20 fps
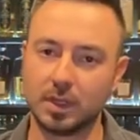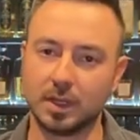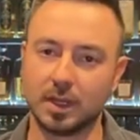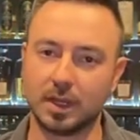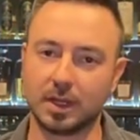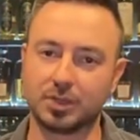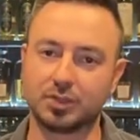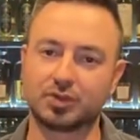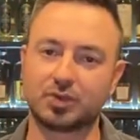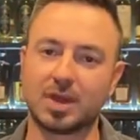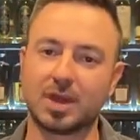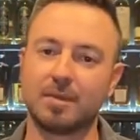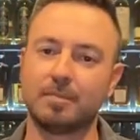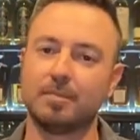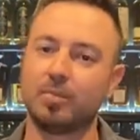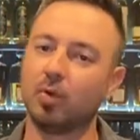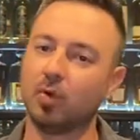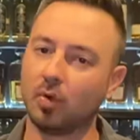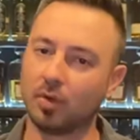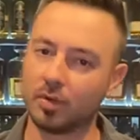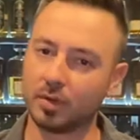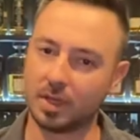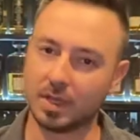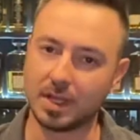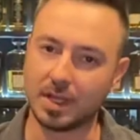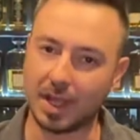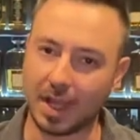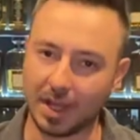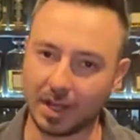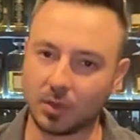a dram poured,
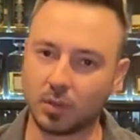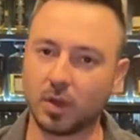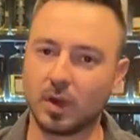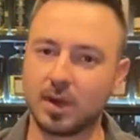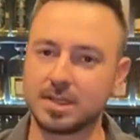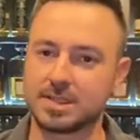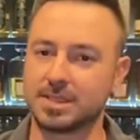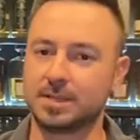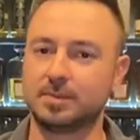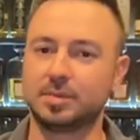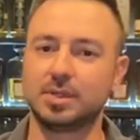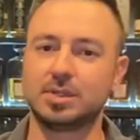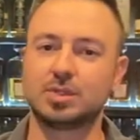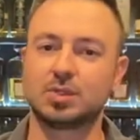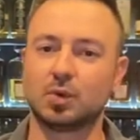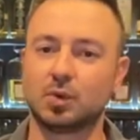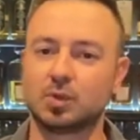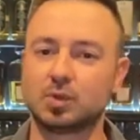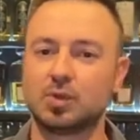and quite simply talk